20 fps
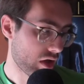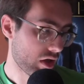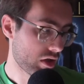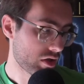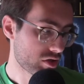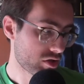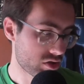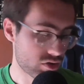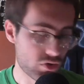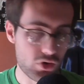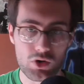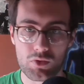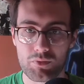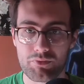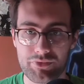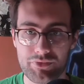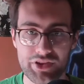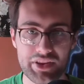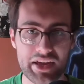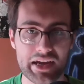Storm,
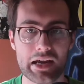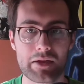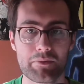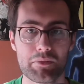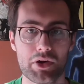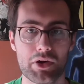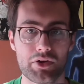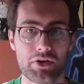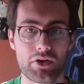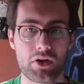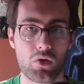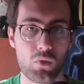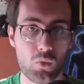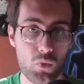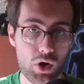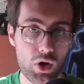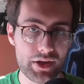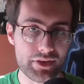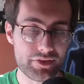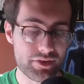the deck in Modern.
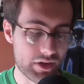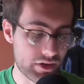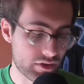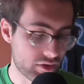What is it?